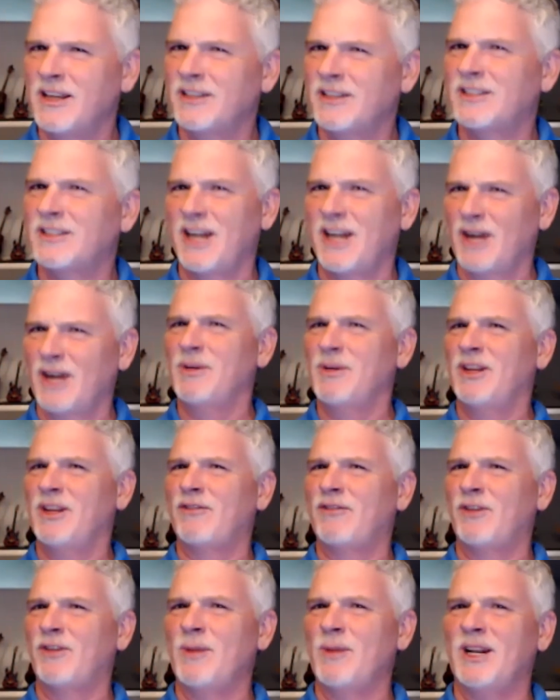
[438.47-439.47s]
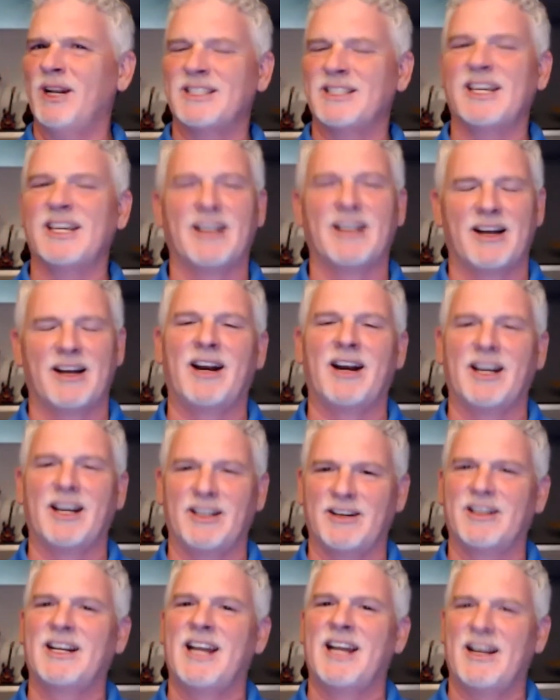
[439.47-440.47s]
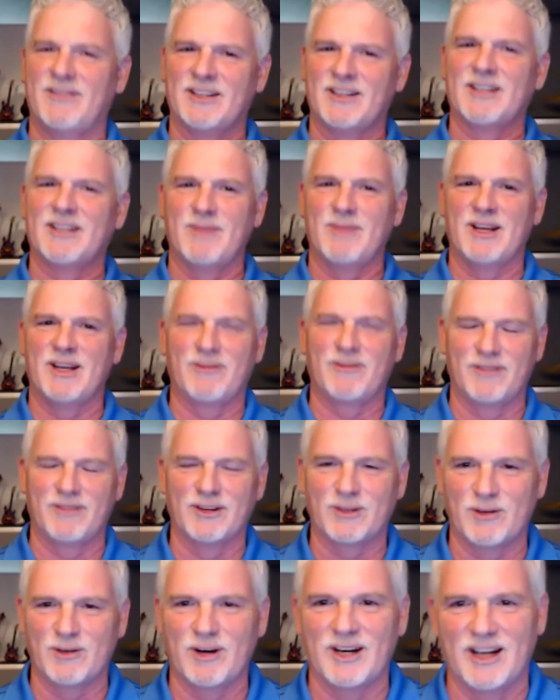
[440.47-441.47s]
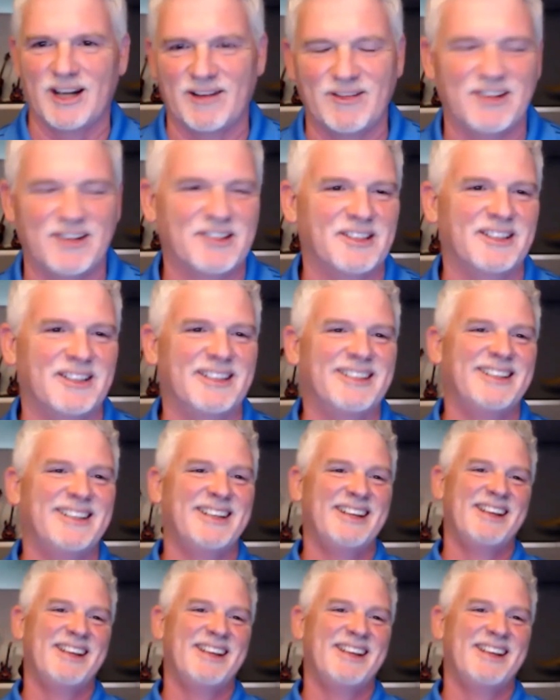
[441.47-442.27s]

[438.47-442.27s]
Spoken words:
scared me there for a minute. It's like, all right, you're going to have to come down to fifth grade, obviously.